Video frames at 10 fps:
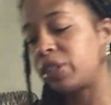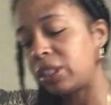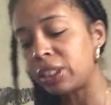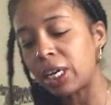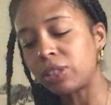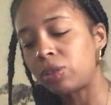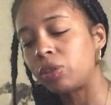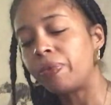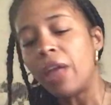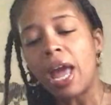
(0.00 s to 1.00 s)
So you guys,
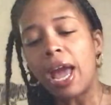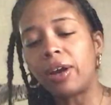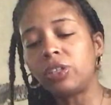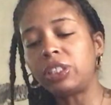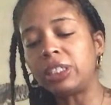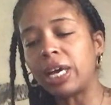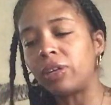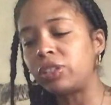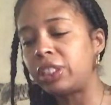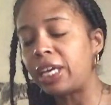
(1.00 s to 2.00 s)
crew, energy's
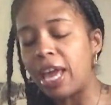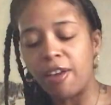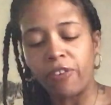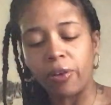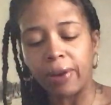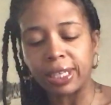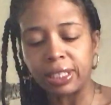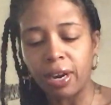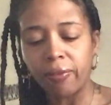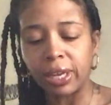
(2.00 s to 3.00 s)
energy. If it
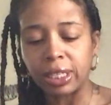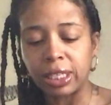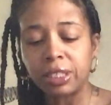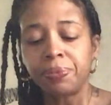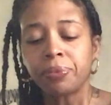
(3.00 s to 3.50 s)
resonates.